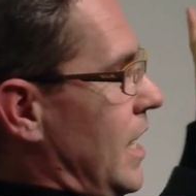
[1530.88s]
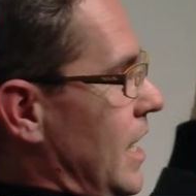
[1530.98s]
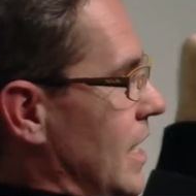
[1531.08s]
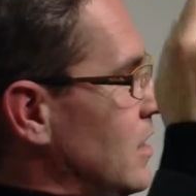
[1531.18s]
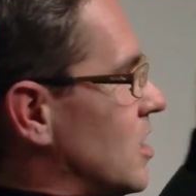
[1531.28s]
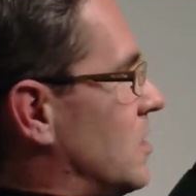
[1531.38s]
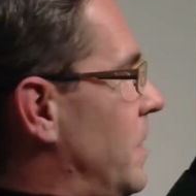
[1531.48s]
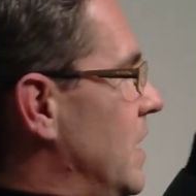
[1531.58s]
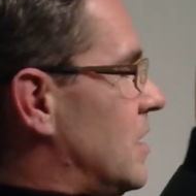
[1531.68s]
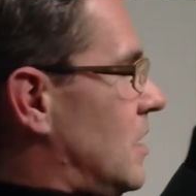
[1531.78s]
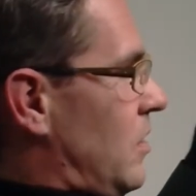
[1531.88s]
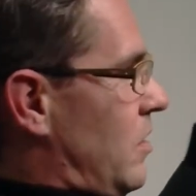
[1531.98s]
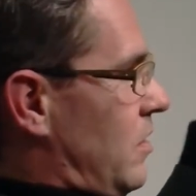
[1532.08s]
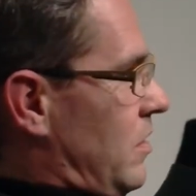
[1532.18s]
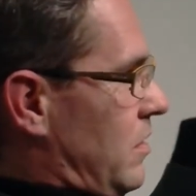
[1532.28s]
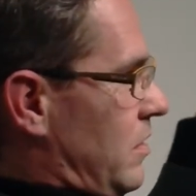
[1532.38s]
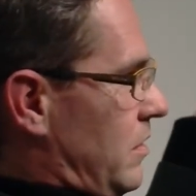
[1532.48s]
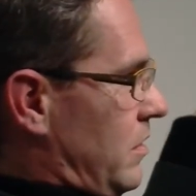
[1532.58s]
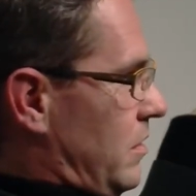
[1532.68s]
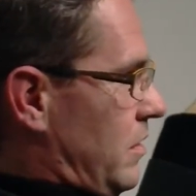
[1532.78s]
In the space law,
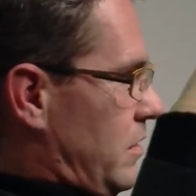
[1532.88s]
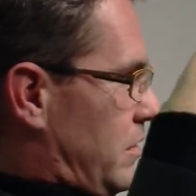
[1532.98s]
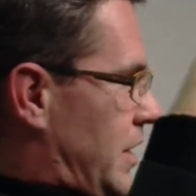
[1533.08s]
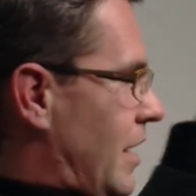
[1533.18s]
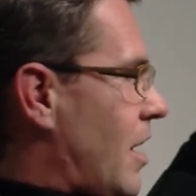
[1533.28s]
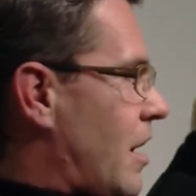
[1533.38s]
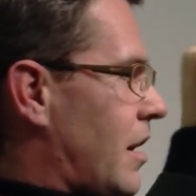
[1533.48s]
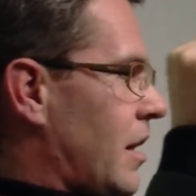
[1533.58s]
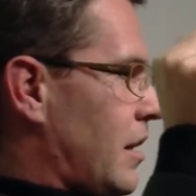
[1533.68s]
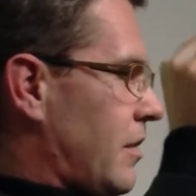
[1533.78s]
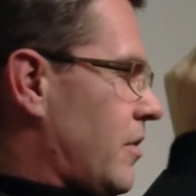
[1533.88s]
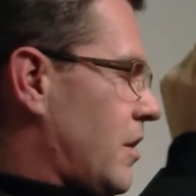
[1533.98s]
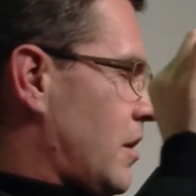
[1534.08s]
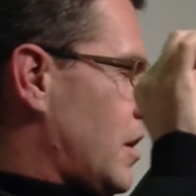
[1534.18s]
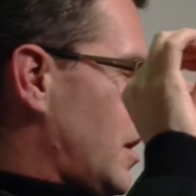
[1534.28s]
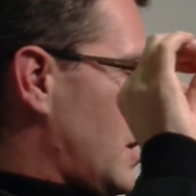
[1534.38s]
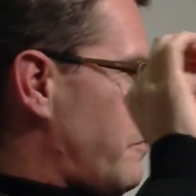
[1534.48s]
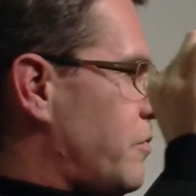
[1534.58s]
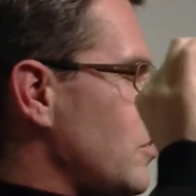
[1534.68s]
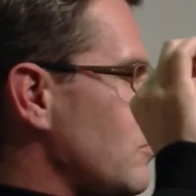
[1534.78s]
there are a
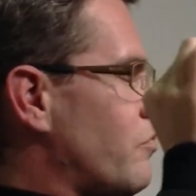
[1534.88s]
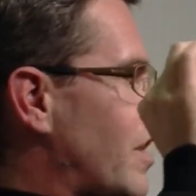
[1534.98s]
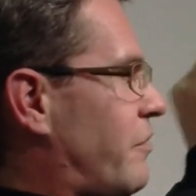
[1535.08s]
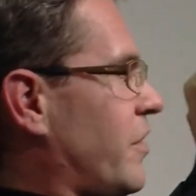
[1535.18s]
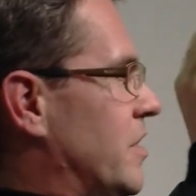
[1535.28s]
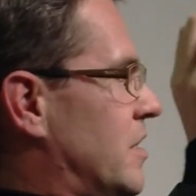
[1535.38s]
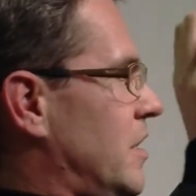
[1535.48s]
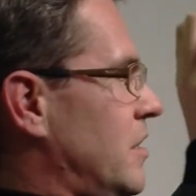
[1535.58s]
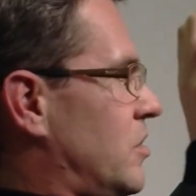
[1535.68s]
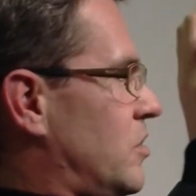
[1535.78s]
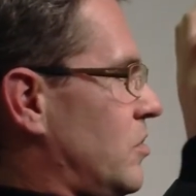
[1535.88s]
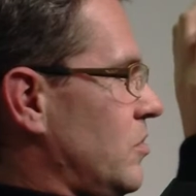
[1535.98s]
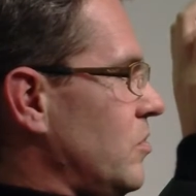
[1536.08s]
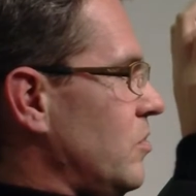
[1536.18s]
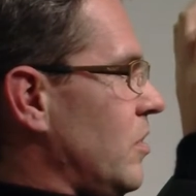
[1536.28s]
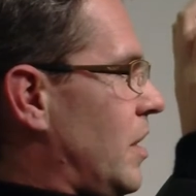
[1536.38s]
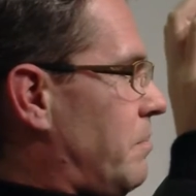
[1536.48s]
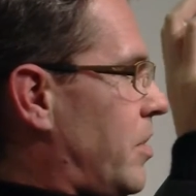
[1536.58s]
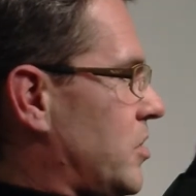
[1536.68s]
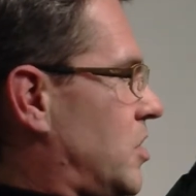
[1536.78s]
few references to
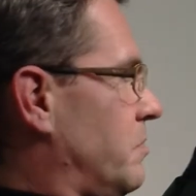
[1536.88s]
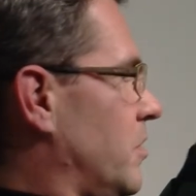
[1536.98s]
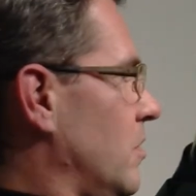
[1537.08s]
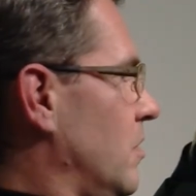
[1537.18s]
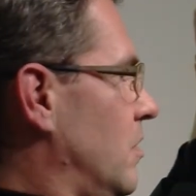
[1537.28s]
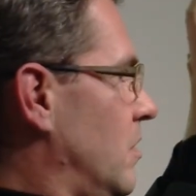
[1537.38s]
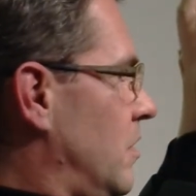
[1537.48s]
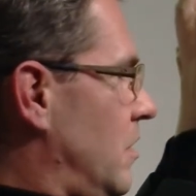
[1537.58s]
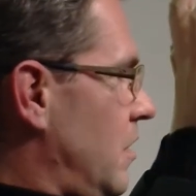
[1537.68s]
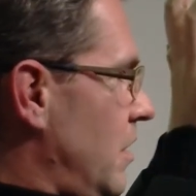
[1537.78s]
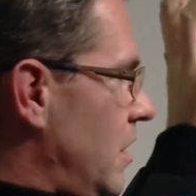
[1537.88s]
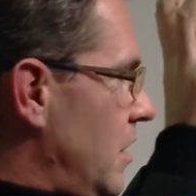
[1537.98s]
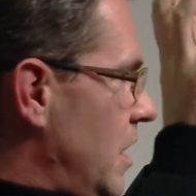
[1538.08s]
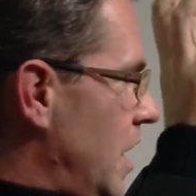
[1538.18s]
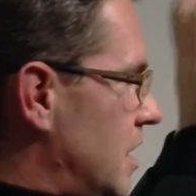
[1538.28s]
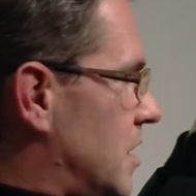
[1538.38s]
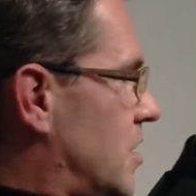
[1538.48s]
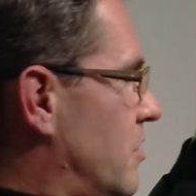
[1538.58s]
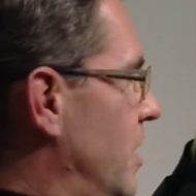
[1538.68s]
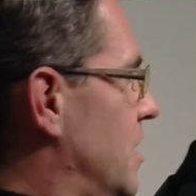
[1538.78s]
possible
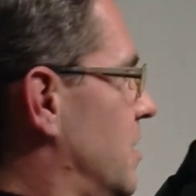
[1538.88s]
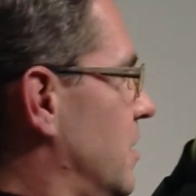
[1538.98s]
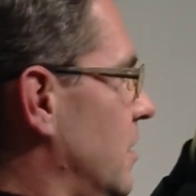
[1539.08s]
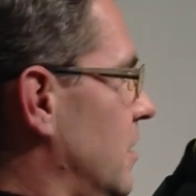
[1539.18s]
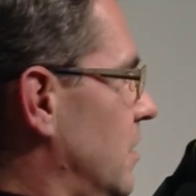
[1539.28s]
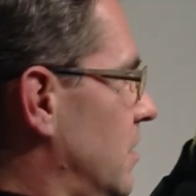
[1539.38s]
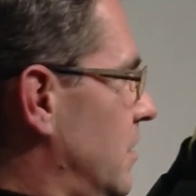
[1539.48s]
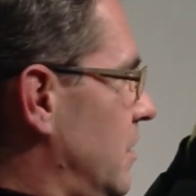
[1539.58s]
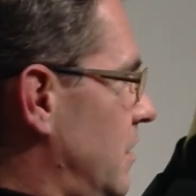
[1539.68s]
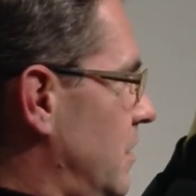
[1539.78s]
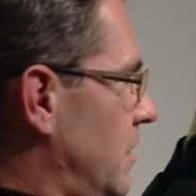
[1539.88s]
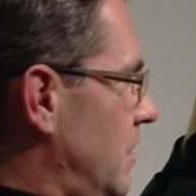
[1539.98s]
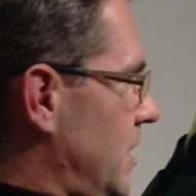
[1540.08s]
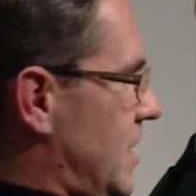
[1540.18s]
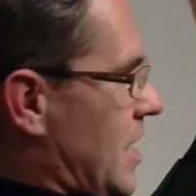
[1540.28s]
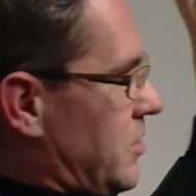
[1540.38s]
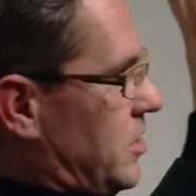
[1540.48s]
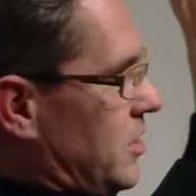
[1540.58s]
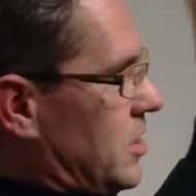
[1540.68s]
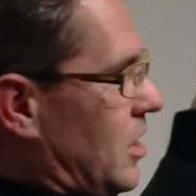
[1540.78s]
extraterrestrial
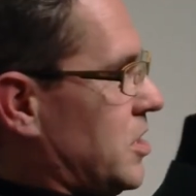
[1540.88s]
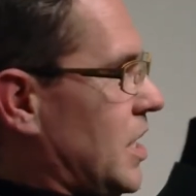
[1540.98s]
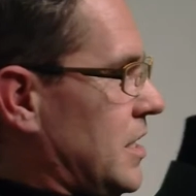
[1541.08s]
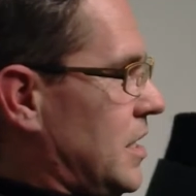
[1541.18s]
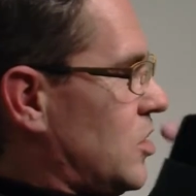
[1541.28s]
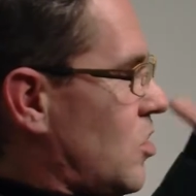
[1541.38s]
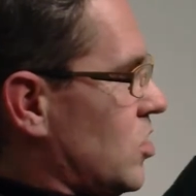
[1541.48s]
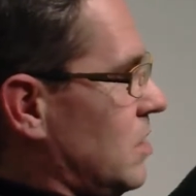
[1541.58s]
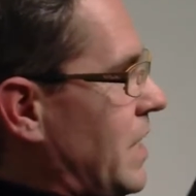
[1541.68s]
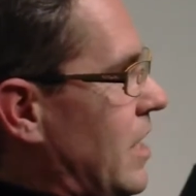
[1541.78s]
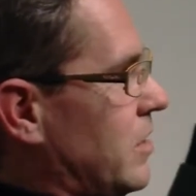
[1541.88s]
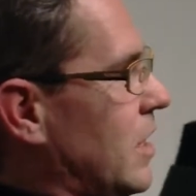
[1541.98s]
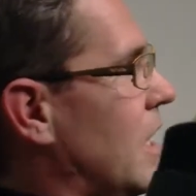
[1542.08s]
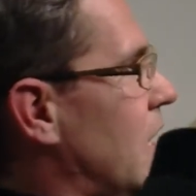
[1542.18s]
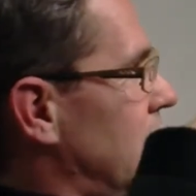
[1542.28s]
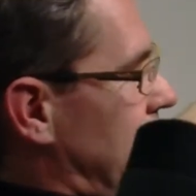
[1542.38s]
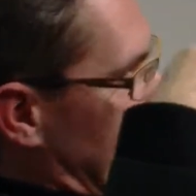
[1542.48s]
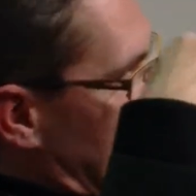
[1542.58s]
encounters, such as it talks about that